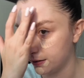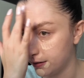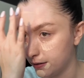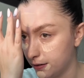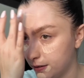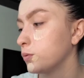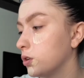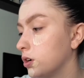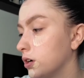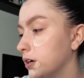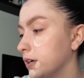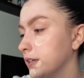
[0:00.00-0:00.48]
I
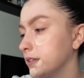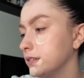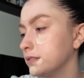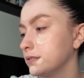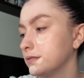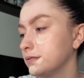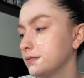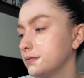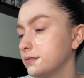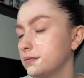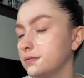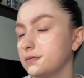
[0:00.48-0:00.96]
want
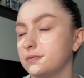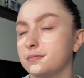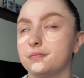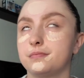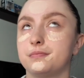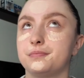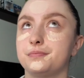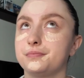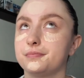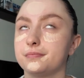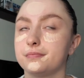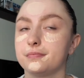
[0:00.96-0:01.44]

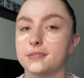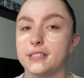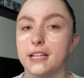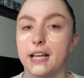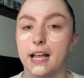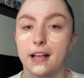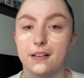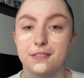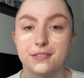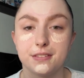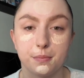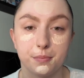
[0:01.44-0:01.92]
to
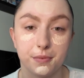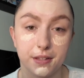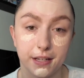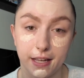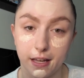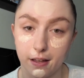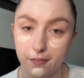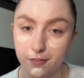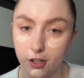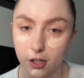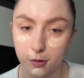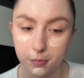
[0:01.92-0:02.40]
have something
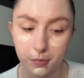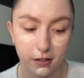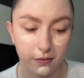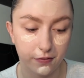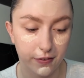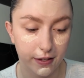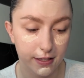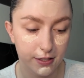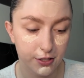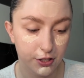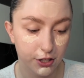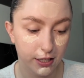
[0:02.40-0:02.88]
heavy on my
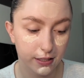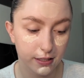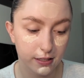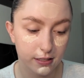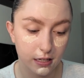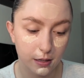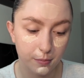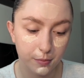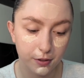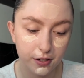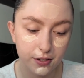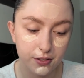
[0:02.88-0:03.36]
face during the
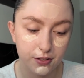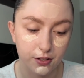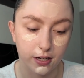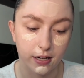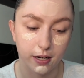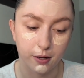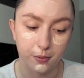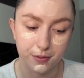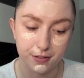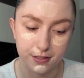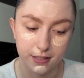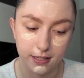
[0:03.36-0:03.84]
summer, so
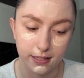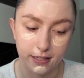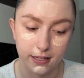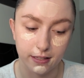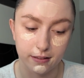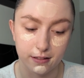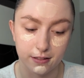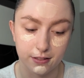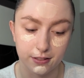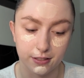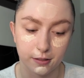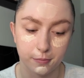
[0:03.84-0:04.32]
I was
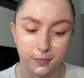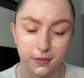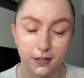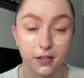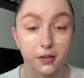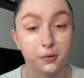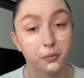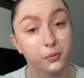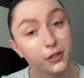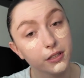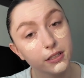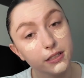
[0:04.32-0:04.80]
thinking this could
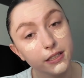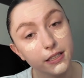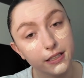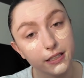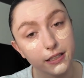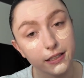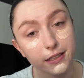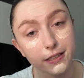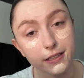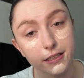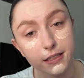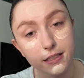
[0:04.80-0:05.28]
be a really
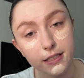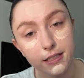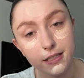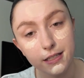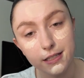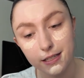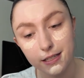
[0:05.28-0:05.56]
good